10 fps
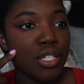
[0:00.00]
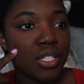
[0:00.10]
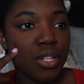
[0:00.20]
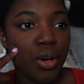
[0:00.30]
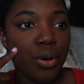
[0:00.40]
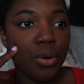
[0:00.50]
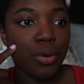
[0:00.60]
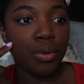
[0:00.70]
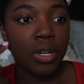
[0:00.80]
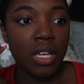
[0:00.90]

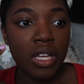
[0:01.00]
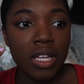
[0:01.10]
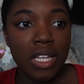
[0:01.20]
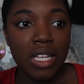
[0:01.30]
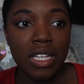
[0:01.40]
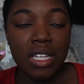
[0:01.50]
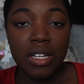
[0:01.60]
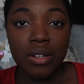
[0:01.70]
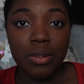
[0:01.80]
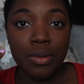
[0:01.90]
So
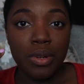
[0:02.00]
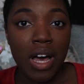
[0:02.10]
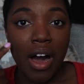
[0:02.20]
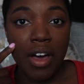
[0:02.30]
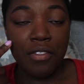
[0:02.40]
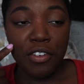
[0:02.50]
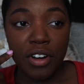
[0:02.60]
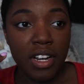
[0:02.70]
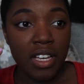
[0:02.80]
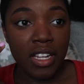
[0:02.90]

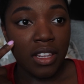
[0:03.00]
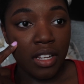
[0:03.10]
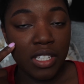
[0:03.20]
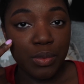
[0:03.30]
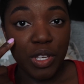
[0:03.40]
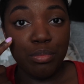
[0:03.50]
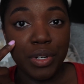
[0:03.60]
however it looks when you